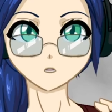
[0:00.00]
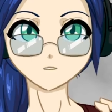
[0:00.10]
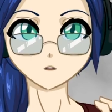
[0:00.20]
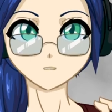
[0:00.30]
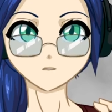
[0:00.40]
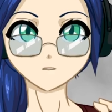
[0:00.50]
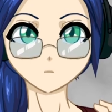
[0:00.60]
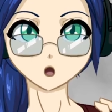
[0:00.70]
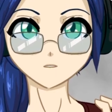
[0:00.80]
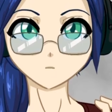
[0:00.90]
there are
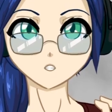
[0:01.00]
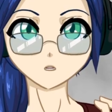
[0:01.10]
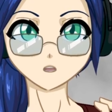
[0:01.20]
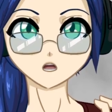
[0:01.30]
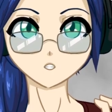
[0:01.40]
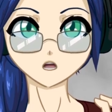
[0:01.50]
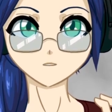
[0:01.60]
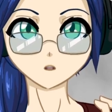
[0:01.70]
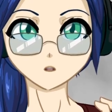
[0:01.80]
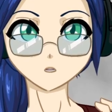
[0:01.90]
smaller specializations,
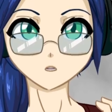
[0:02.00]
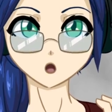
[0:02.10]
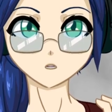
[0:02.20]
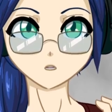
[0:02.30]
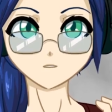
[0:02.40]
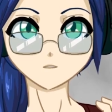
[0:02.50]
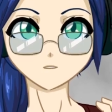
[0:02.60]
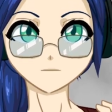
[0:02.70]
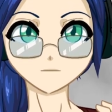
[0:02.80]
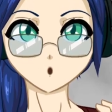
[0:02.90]
called qualities,
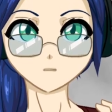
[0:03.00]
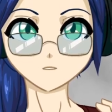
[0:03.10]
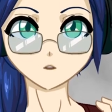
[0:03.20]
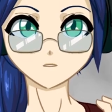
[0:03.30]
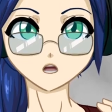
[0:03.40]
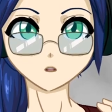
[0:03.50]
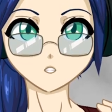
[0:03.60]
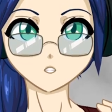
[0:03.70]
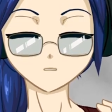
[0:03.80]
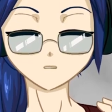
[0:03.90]
where it's things like
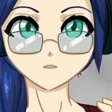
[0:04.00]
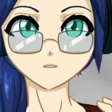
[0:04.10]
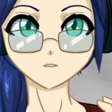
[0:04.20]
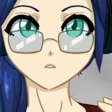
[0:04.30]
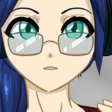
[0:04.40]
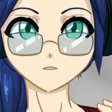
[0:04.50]
generosity versus